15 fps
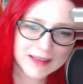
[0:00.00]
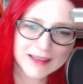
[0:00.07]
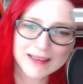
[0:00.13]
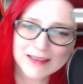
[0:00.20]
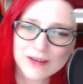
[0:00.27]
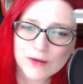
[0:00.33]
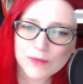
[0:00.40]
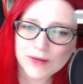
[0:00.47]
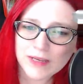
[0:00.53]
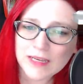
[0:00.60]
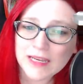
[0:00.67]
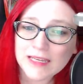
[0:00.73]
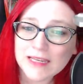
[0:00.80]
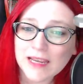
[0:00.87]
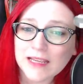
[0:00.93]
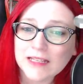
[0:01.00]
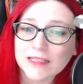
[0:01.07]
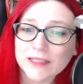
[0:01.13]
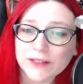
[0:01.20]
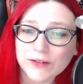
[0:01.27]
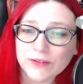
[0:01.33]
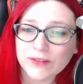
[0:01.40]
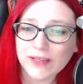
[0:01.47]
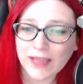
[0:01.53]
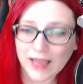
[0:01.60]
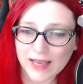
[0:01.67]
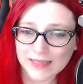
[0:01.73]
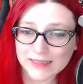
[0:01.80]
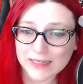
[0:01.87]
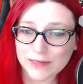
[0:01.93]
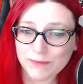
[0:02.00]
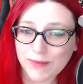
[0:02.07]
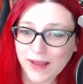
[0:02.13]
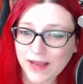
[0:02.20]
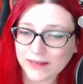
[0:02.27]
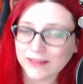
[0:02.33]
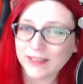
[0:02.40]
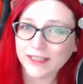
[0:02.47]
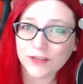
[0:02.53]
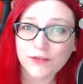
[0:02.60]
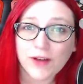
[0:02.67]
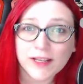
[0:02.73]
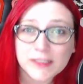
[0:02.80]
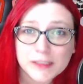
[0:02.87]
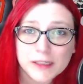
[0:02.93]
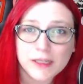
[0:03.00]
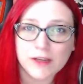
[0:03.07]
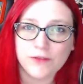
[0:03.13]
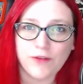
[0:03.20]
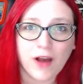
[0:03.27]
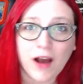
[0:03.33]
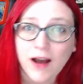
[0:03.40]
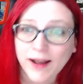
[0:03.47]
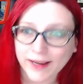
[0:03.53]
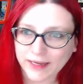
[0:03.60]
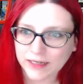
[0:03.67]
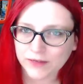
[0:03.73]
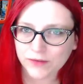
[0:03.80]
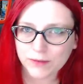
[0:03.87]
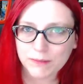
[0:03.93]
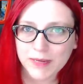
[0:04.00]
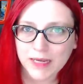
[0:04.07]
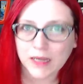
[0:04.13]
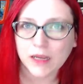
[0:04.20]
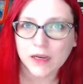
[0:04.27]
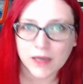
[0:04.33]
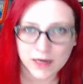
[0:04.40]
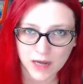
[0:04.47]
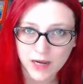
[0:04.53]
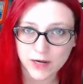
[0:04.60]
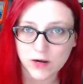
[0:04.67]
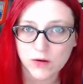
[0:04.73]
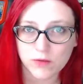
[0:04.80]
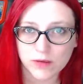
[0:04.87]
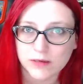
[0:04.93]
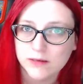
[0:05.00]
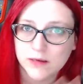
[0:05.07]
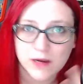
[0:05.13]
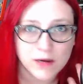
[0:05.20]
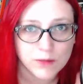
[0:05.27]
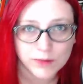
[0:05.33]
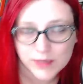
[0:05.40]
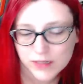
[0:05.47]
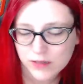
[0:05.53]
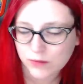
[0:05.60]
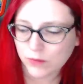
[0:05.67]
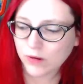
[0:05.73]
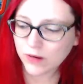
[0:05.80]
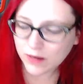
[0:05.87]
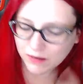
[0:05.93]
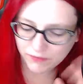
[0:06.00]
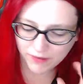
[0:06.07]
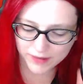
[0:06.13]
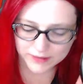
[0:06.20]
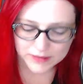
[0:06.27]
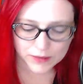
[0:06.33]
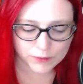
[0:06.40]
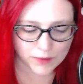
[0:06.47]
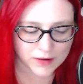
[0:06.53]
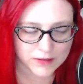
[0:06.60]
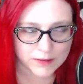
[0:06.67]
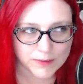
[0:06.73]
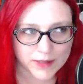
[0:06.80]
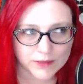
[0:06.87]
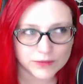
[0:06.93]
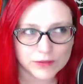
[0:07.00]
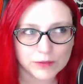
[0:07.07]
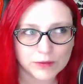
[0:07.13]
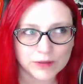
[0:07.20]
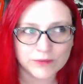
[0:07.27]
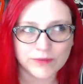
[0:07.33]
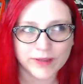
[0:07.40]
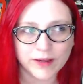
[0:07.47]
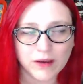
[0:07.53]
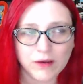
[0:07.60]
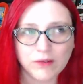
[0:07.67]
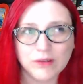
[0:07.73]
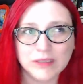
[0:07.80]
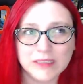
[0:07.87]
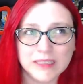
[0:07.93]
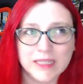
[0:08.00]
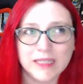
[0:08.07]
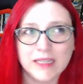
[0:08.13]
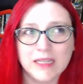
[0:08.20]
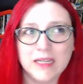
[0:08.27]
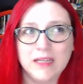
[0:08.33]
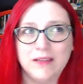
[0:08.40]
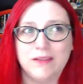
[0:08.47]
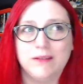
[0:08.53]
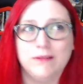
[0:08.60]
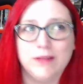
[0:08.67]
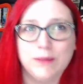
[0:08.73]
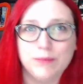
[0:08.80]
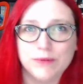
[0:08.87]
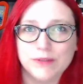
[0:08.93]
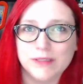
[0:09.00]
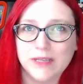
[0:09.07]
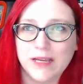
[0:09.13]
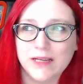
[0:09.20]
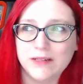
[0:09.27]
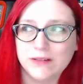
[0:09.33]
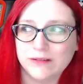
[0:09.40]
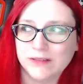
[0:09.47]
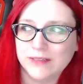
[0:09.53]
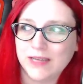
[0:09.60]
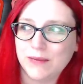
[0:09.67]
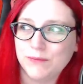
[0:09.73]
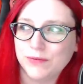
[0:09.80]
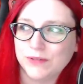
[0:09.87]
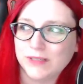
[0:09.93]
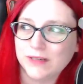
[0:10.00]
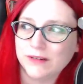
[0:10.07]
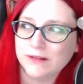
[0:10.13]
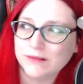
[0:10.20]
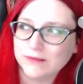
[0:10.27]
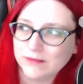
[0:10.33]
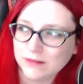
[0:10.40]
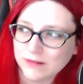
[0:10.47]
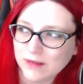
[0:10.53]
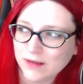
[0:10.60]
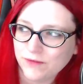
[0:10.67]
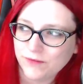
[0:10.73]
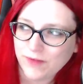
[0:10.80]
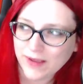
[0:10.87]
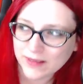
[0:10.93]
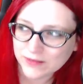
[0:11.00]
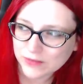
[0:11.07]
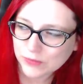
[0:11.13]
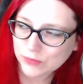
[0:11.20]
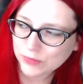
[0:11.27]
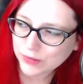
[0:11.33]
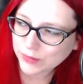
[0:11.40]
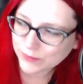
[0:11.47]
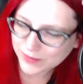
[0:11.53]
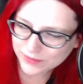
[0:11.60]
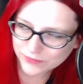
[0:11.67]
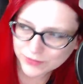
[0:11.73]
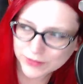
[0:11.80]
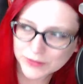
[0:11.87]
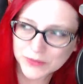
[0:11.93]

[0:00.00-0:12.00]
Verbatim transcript: No, it clearly has an impact. Like, even me, and I know this, and I know what they do. If I see a Rotten Tomatoes score of like, oh, it's like getting a 30% or a 10% fan score or whatever,